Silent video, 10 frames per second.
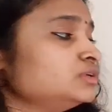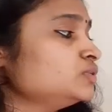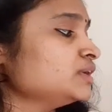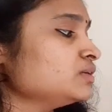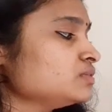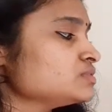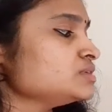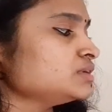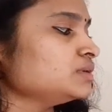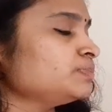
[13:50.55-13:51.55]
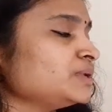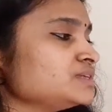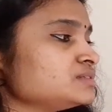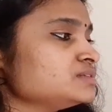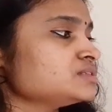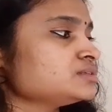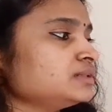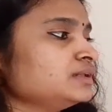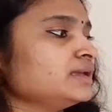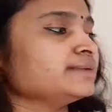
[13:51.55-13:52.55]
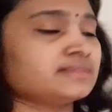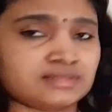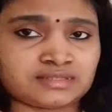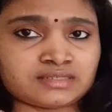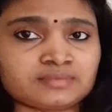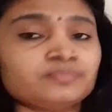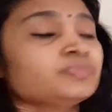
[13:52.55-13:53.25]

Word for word: You can all replace this like this.